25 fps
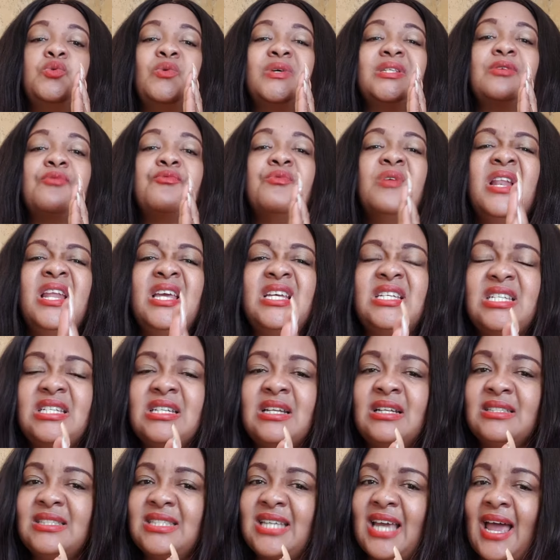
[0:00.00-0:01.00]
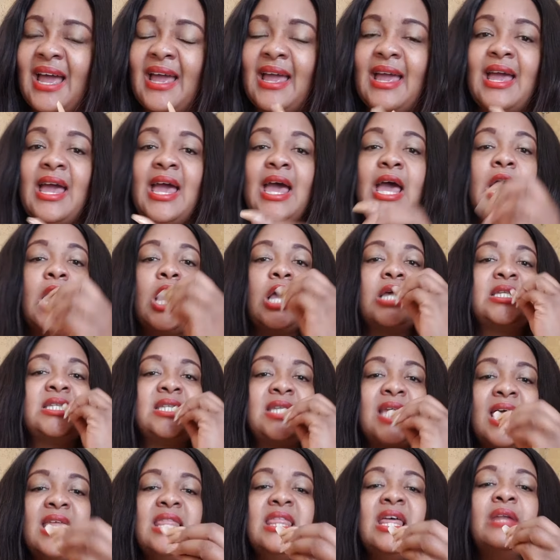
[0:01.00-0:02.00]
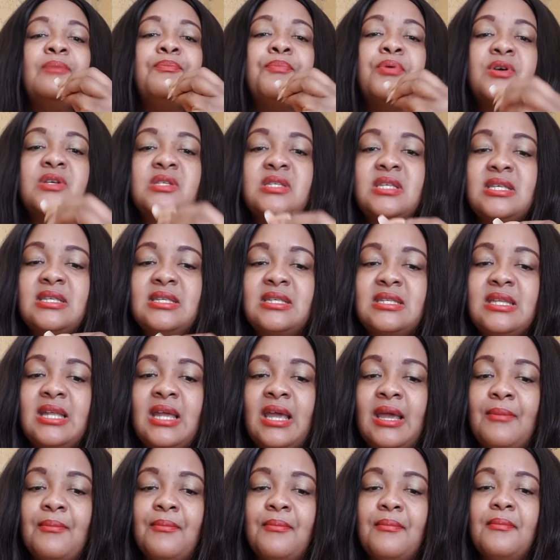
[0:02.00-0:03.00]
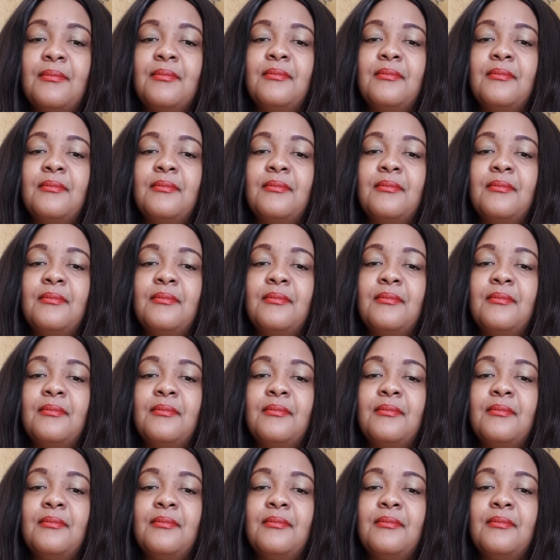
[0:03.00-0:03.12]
was a relational tie, say that person's name.